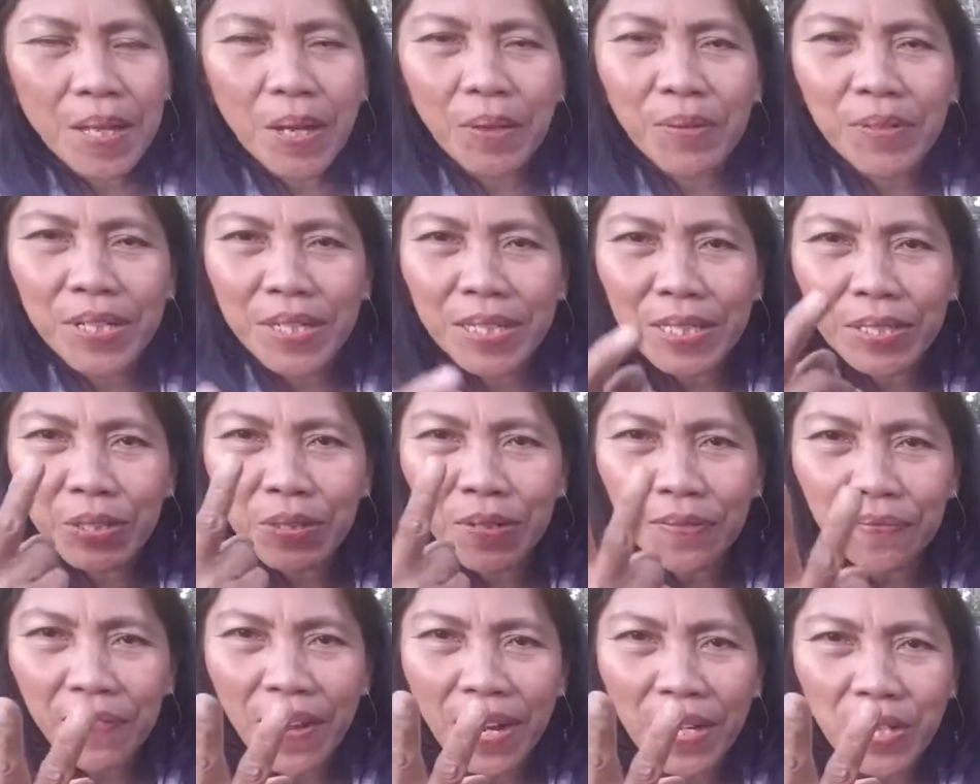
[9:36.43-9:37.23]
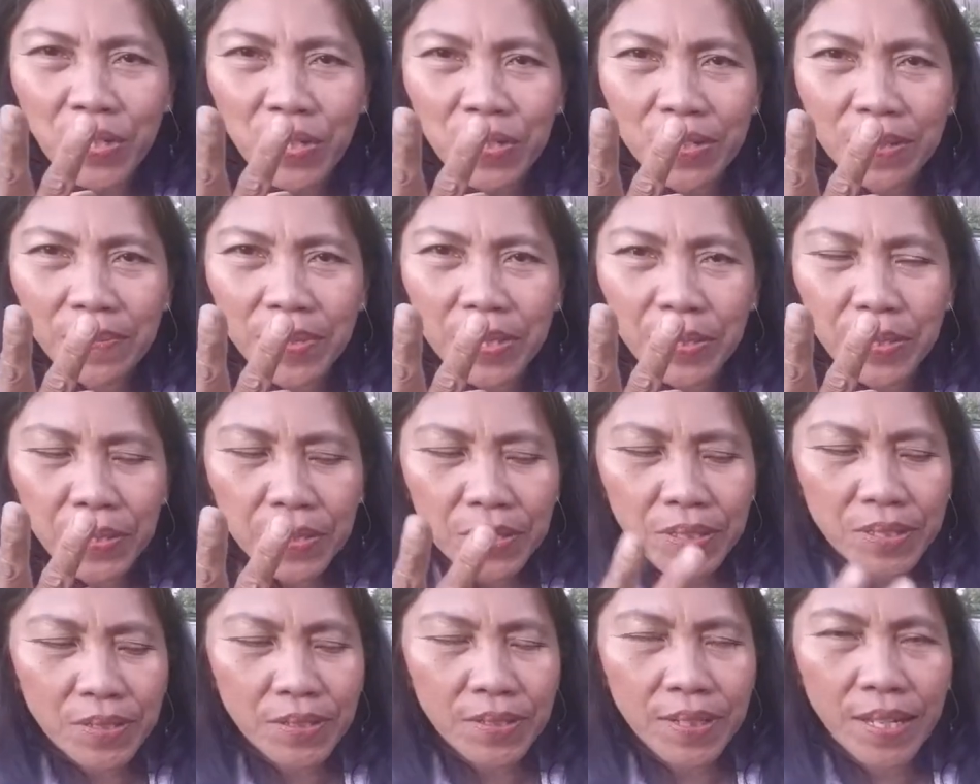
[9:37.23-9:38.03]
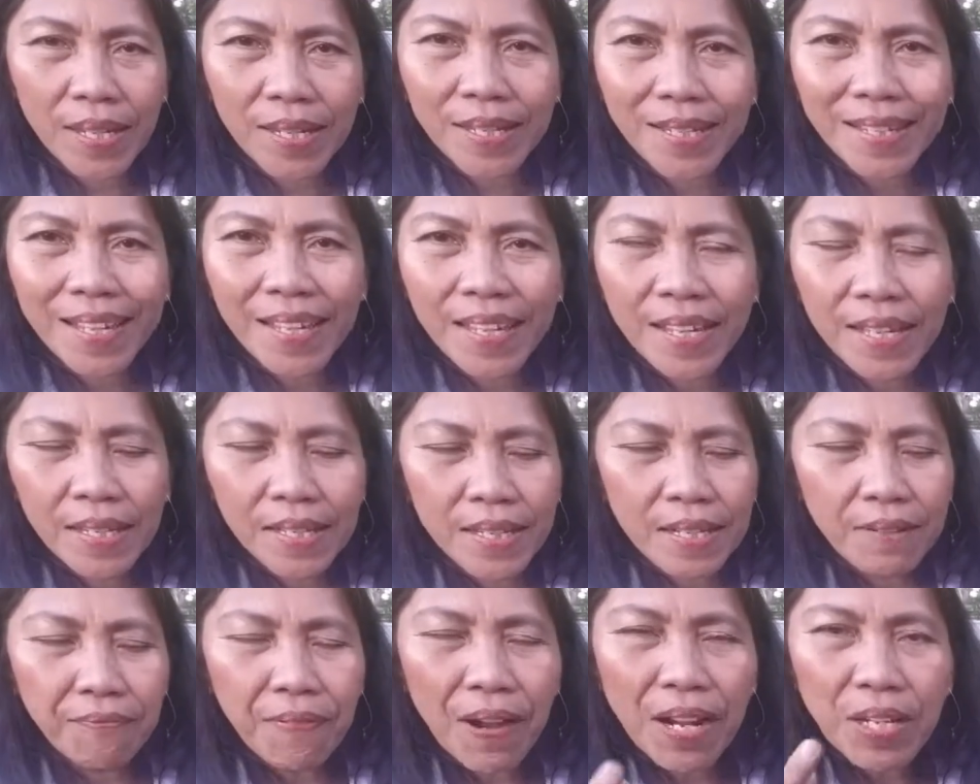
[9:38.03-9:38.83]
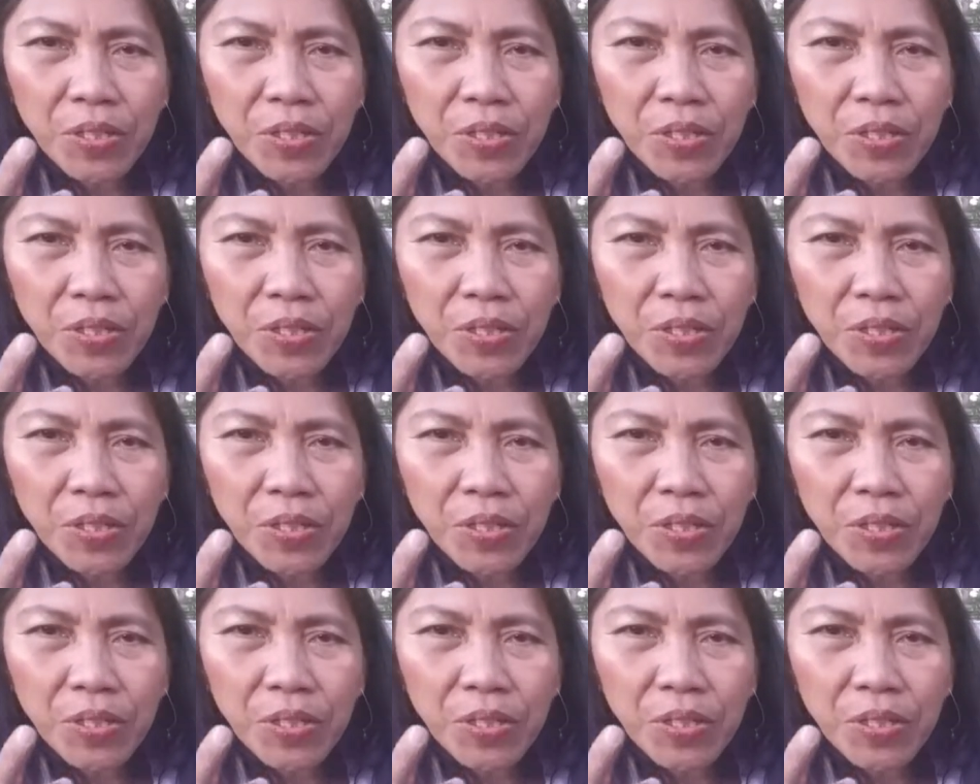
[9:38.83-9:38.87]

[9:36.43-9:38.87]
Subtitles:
Now, there are two functions of the roots, okay? The